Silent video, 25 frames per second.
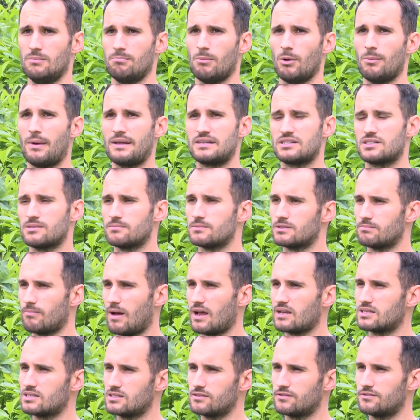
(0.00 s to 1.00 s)
Momentum's
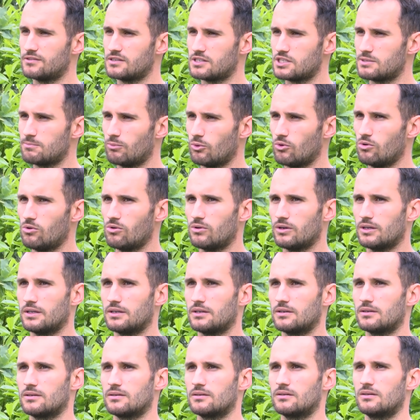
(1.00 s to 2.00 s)
massive in sport,
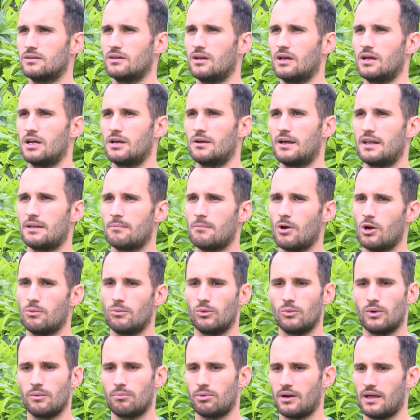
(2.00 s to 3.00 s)
and at the
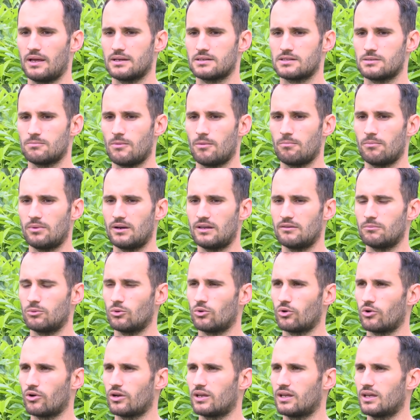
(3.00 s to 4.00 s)
moment we're playing some
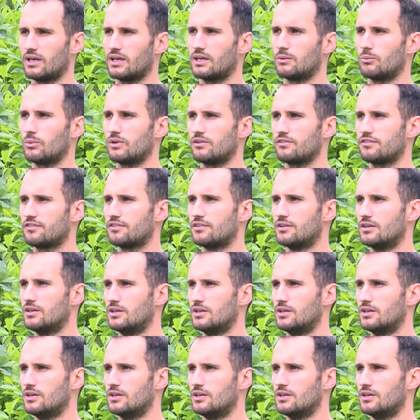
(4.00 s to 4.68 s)
unbelievable cricket, and we've